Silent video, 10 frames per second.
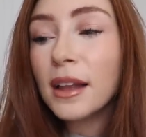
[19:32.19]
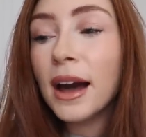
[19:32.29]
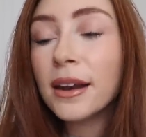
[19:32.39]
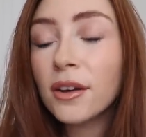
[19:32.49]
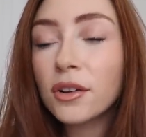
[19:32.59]

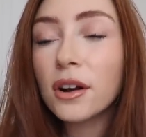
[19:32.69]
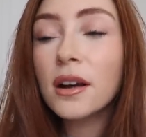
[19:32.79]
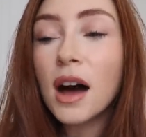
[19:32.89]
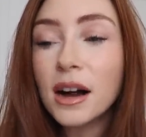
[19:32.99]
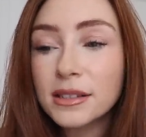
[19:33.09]
had another
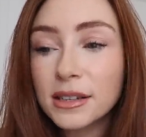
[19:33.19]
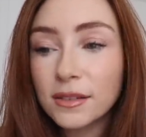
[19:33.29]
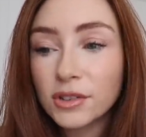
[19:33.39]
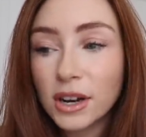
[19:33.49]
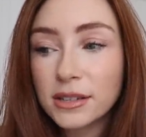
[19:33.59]
long
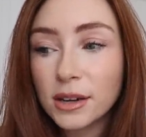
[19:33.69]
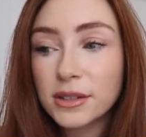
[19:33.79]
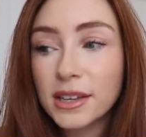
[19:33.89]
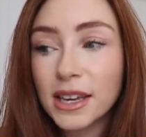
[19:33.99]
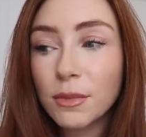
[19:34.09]
sleeve dress that I
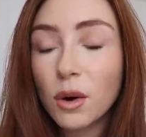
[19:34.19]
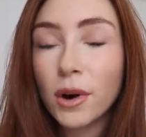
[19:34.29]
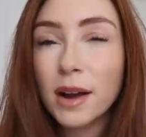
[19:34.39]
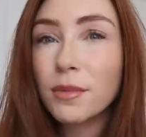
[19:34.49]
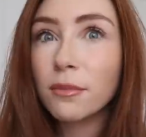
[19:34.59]
was thinking about
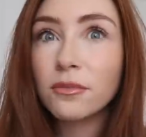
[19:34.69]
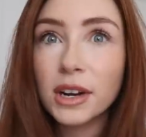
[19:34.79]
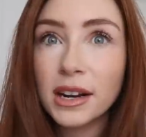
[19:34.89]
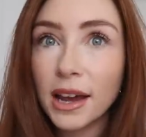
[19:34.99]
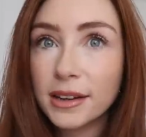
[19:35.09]
wearing, but I'm
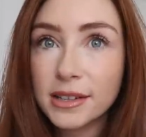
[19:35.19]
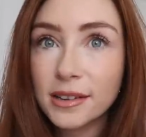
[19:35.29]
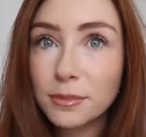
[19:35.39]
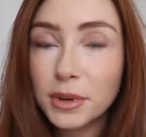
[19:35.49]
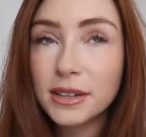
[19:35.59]
really glad I
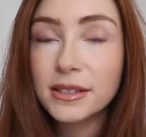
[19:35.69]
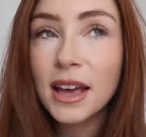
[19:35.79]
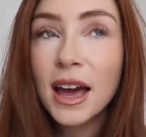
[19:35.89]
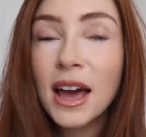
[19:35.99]
didn't, because